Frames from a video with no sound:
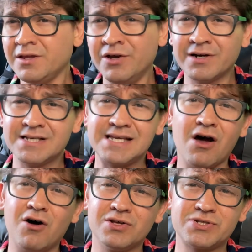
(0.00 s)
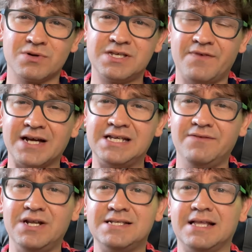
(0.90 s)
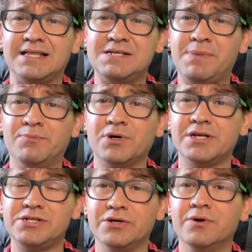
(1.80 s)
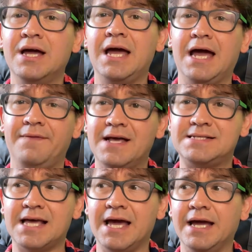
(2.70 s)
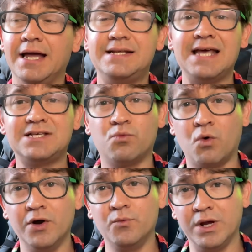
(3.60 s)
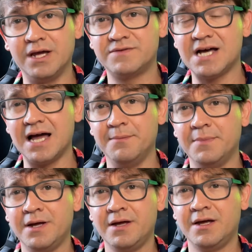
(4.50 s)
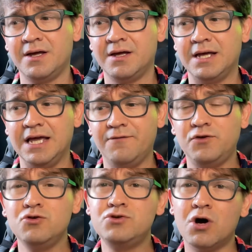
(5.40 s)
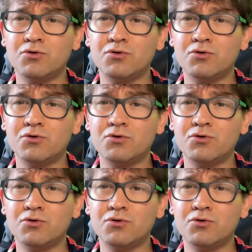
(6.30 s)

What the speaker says: You're going to see all sorts of activities that these people can do, and they say it takes 1 week of time. If you don't